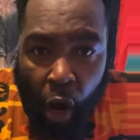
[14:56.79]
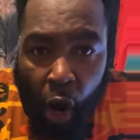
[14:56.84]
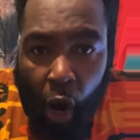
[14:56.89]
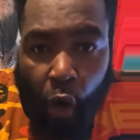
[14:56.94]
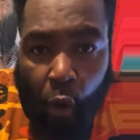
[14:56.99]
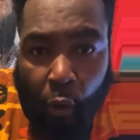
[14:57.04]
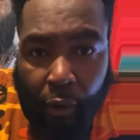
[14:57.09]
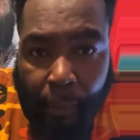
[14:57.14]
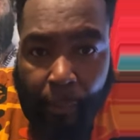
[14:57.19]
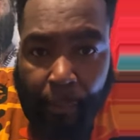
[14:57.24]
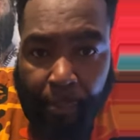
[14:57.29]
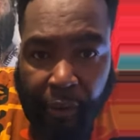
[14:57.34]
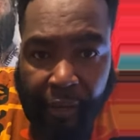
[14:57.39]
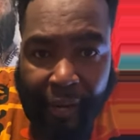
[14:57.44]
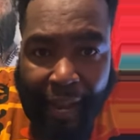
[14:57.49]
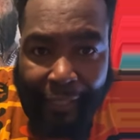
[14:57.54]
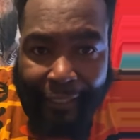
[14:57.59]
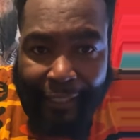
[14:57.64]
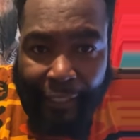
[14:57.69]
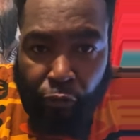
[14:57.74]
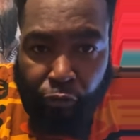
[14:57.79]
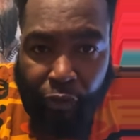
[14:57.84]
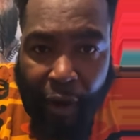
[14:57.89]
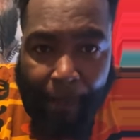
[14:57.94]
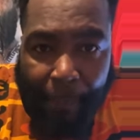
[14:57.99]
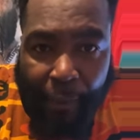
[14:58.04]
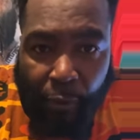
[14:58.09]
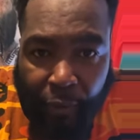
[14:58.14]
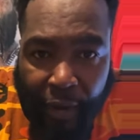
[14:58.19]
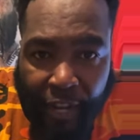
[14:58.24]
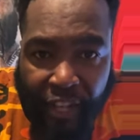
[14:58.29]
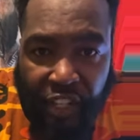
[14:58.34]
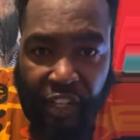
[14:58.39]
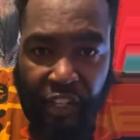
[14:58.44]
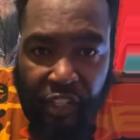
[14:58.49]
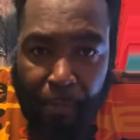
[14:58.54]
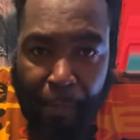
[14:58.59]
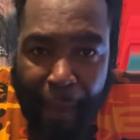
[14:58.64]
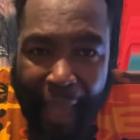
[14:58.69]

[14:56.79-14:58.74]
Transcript: are going to put out the reparations